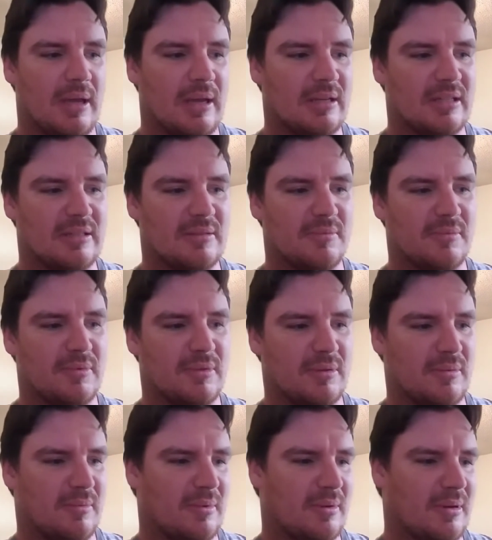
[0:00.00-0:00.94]
just
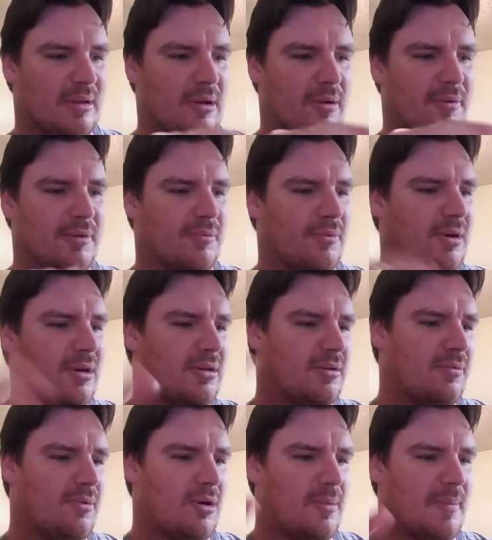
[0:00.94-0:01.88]
go with Wonder
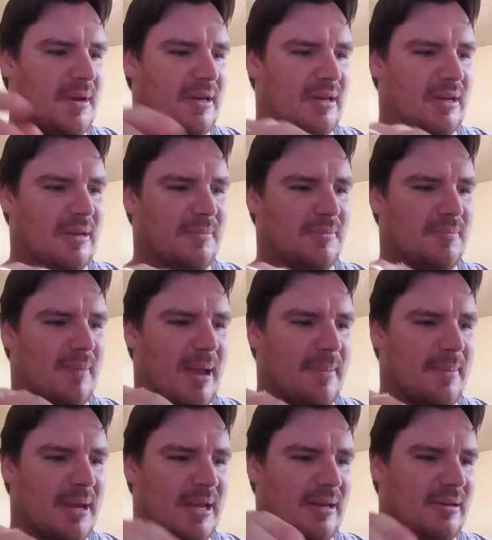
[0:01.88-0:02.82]
Woman and
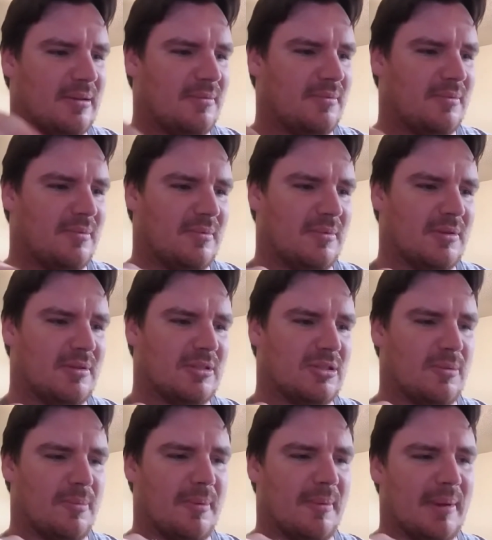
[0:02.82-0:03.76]
Batman,
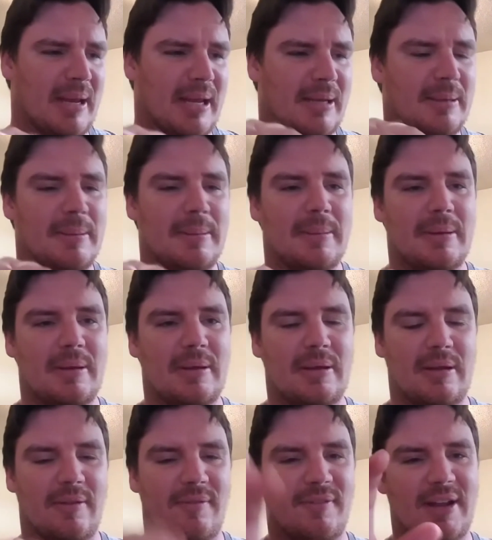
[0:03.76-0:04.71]
Superman,
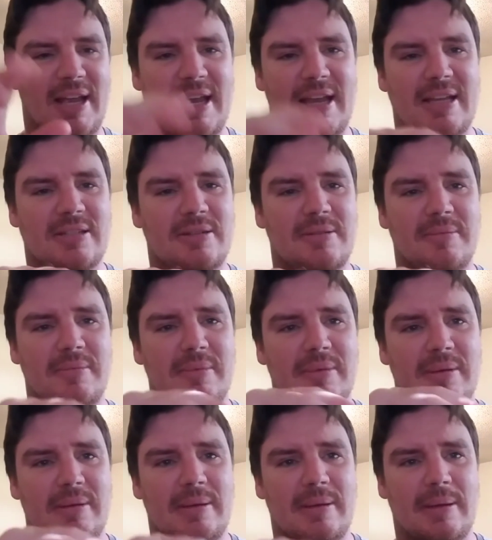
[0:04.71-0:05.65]
and Flash,
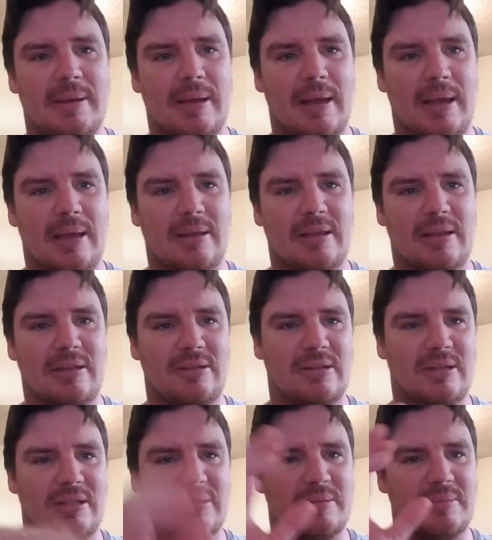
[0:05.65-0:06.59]
and then you
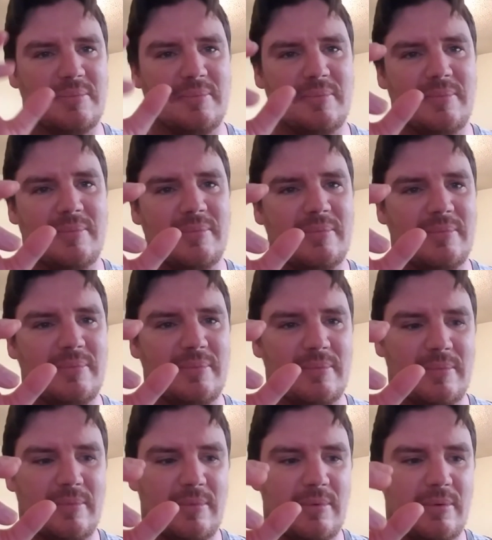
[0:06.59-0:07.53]
just
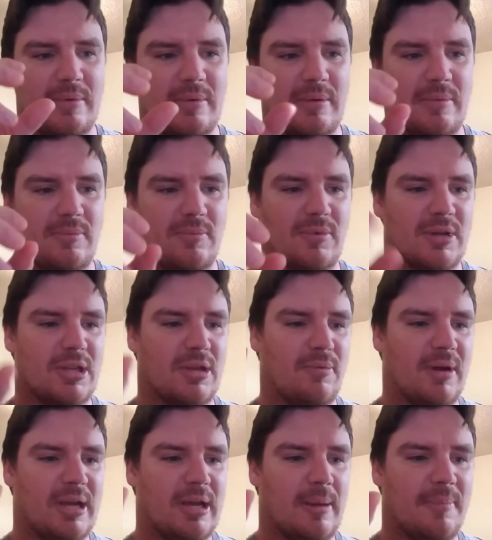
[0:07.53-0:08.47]
work your
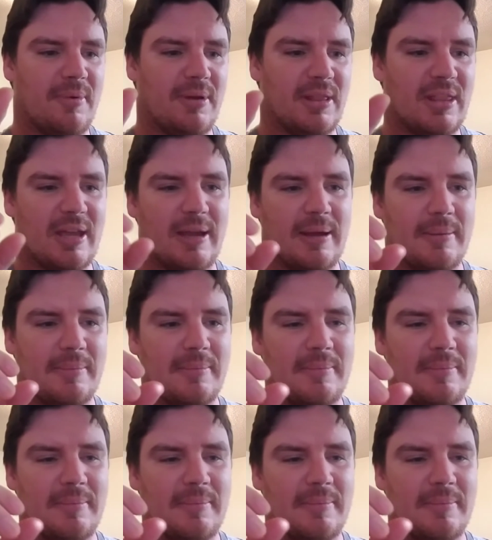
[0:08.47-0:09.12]
way up right there.